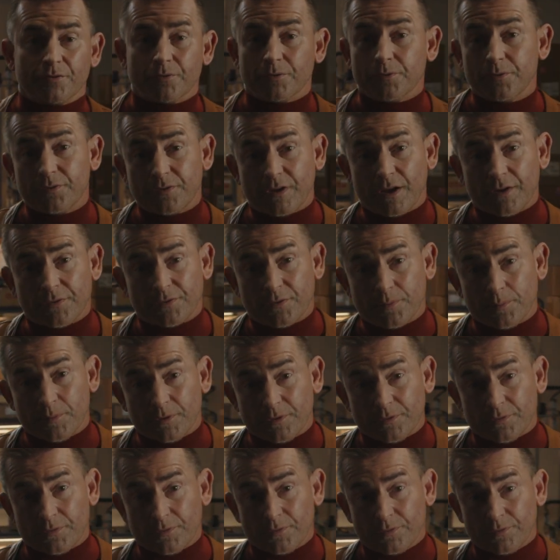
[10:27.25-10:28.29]
lose
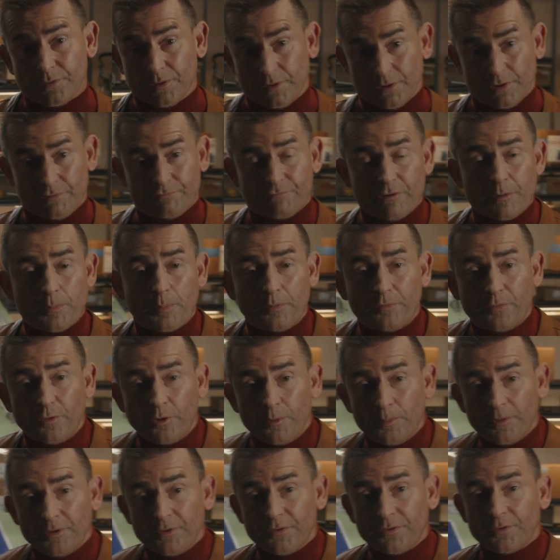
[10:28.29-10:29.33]
customers: delivery
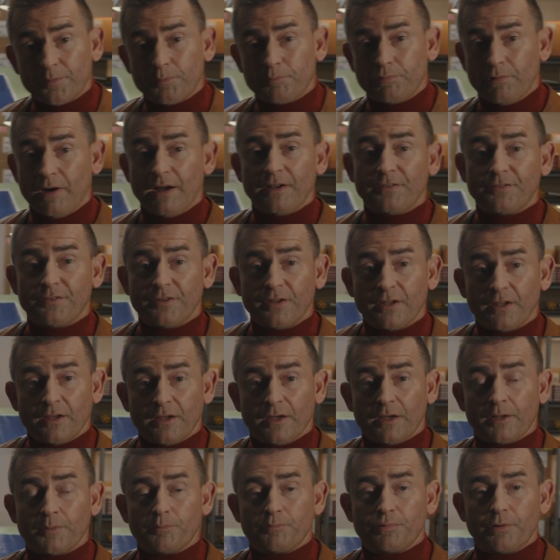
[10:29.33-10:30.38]
performance, pricing,
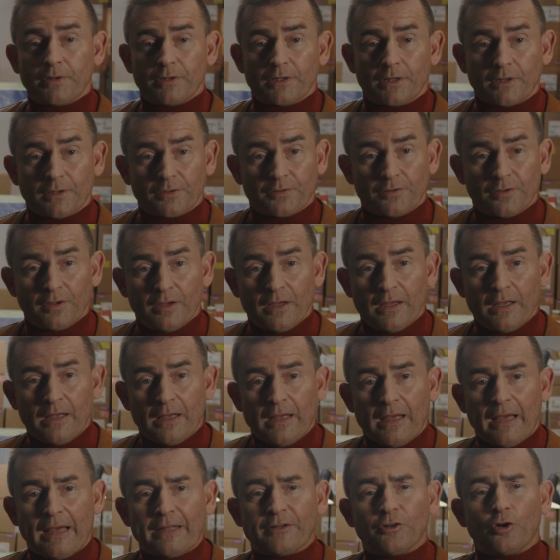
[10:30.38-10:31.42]
and product.
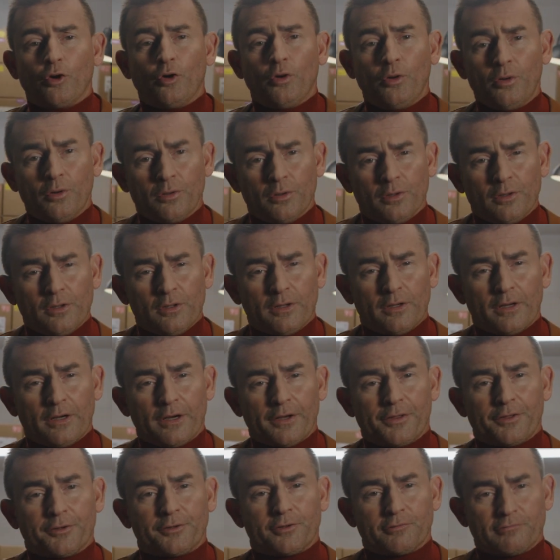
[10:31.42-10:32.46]
And all
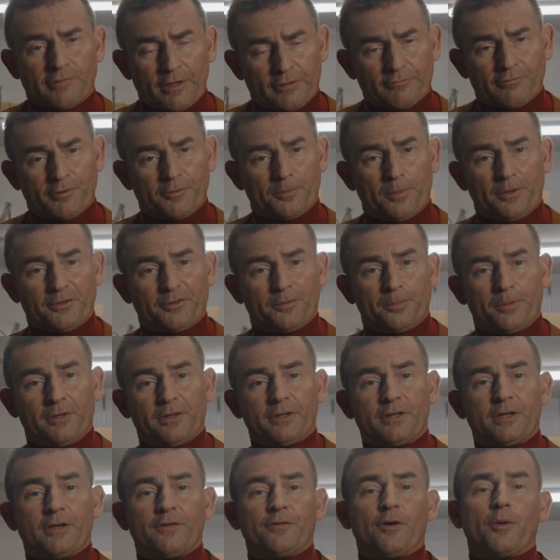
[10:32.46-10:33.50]
are the direct
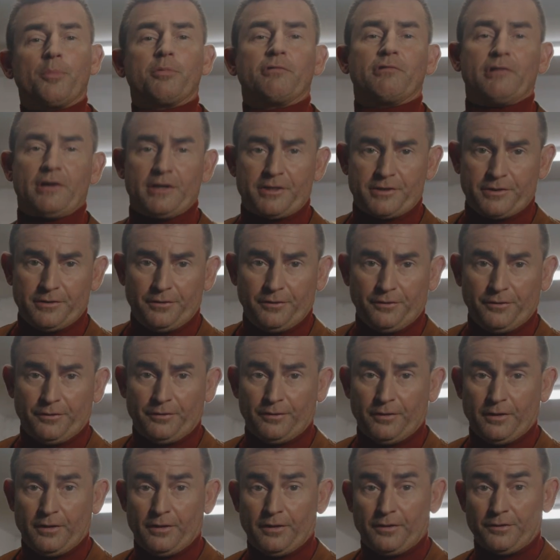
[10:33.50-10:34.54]
responsibility of
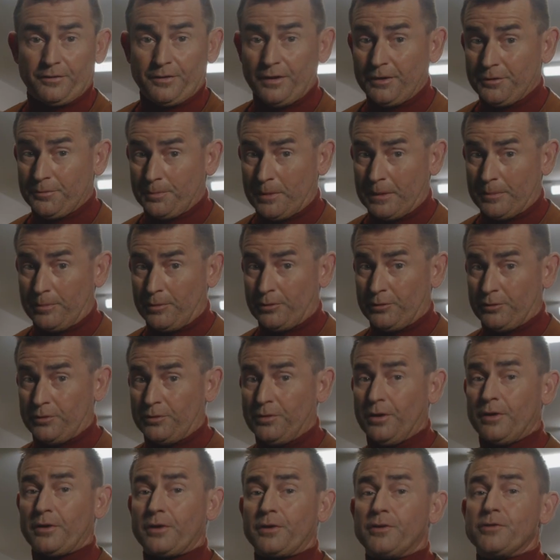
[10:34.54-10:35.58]
operations. Salespeople do
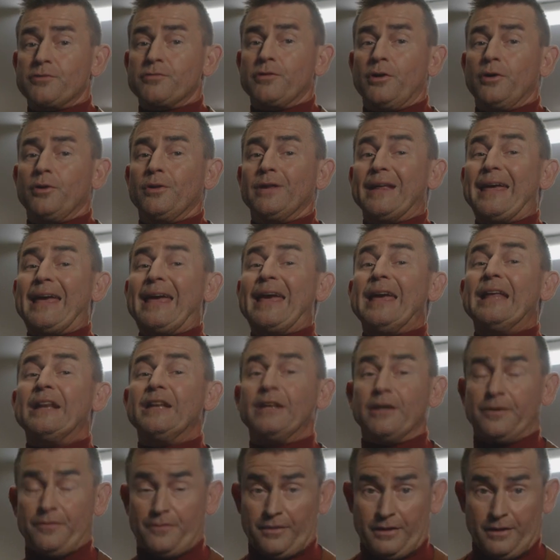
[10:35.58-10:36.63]
not control
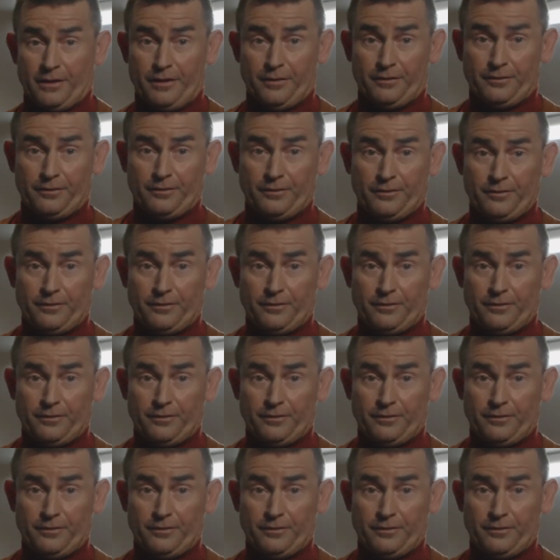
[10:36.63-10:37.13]
any of these.